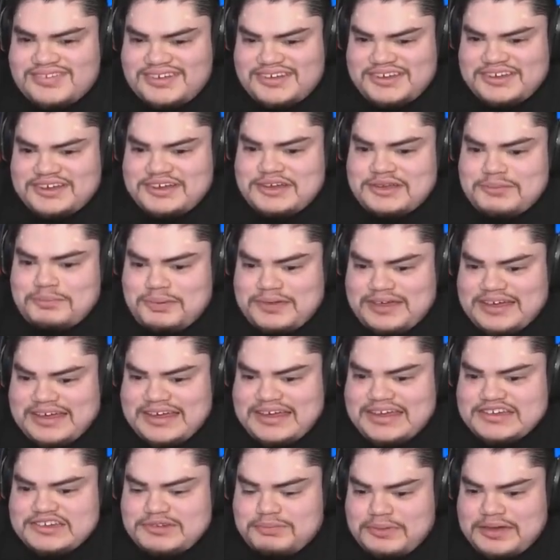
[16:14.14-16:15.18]
Good
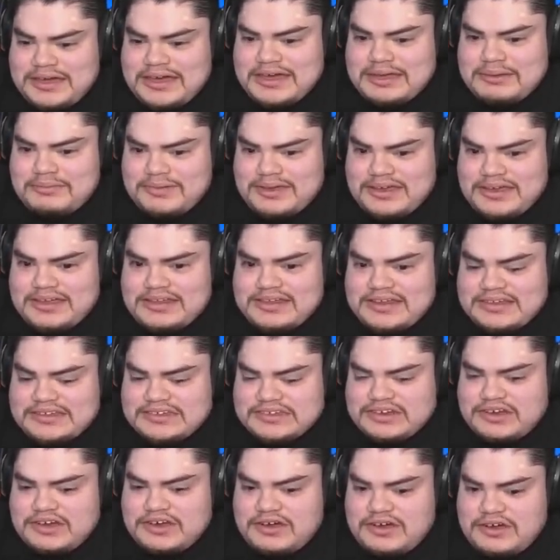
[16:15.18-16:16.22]
pitch, baby. Let's
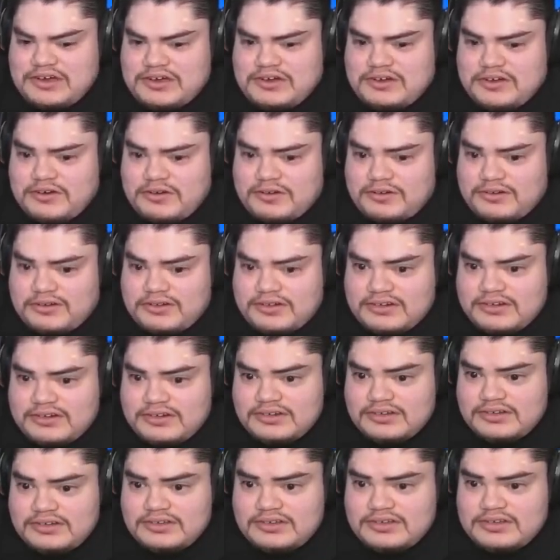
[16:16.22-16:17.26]
go.
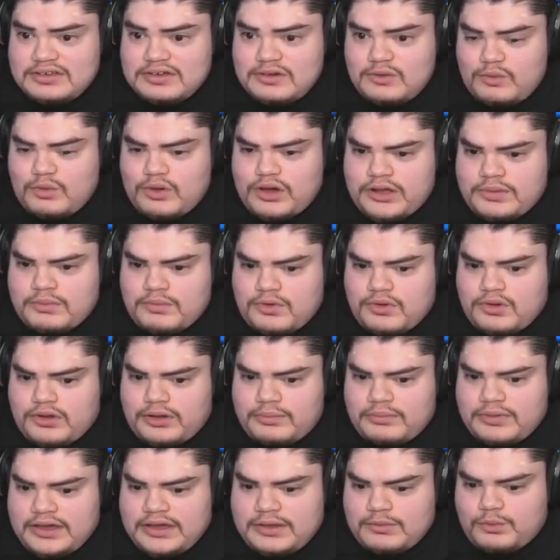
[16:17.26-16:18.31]
One more,
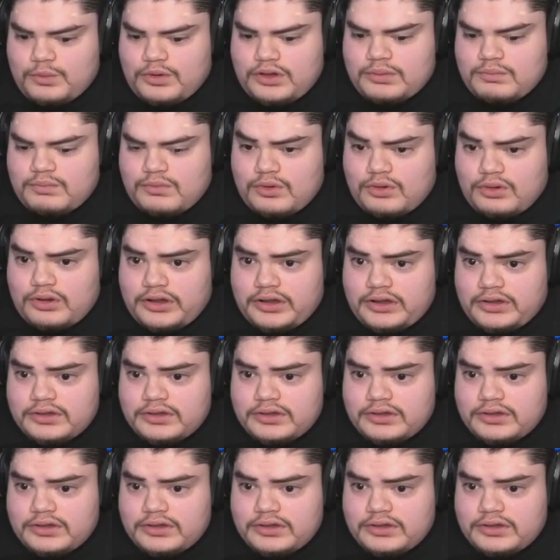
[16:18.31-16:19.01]
man. One more.